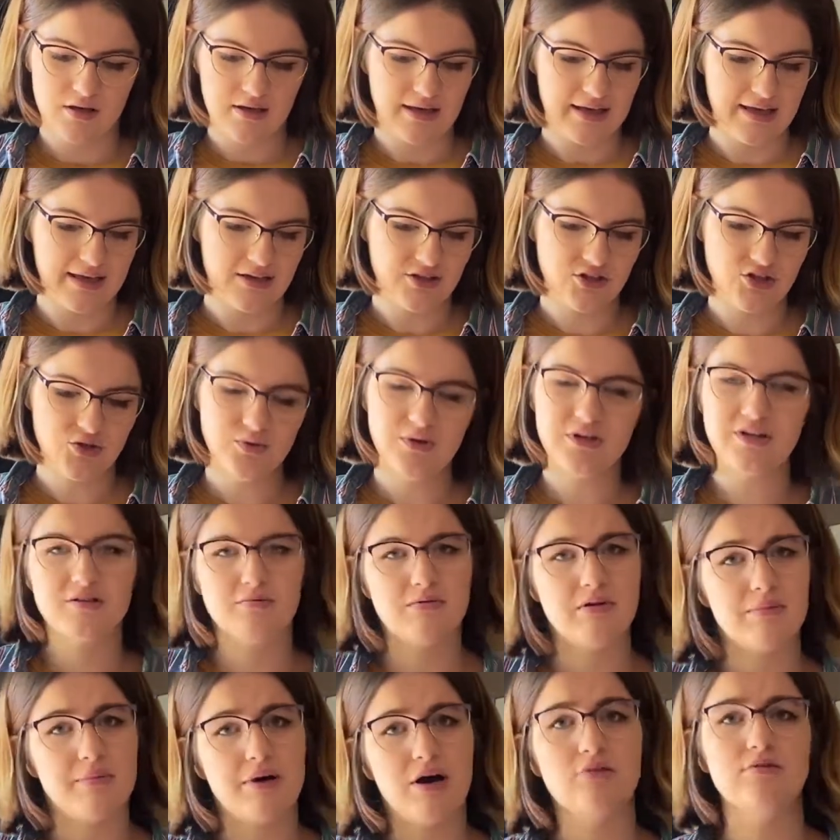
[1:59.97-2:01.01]
and you want it to
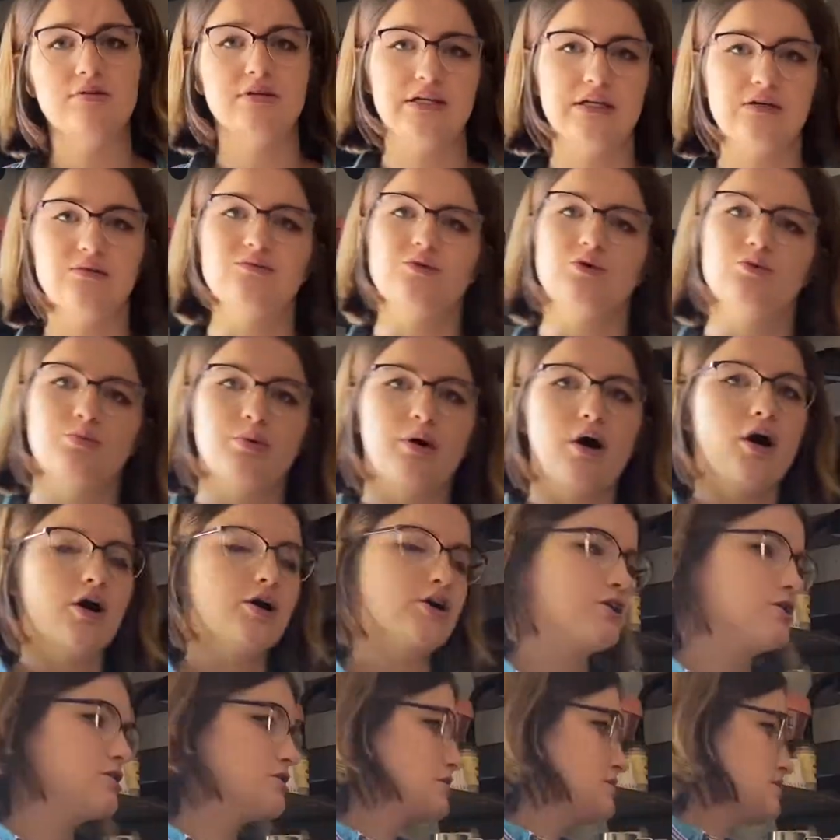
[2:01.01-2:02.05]
be about equal
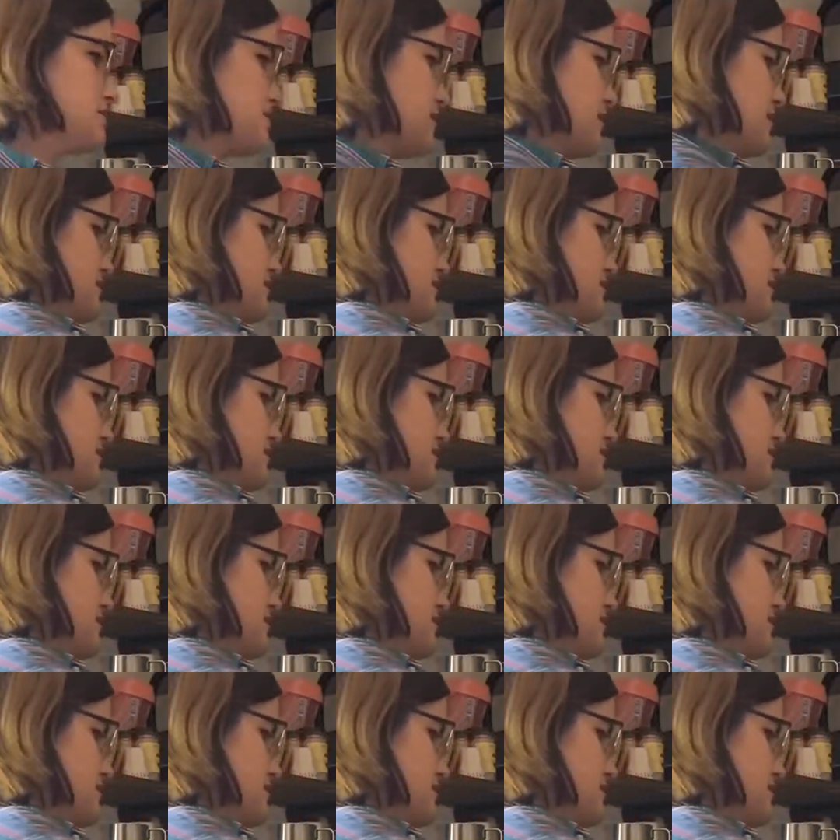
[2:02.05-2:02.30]
parts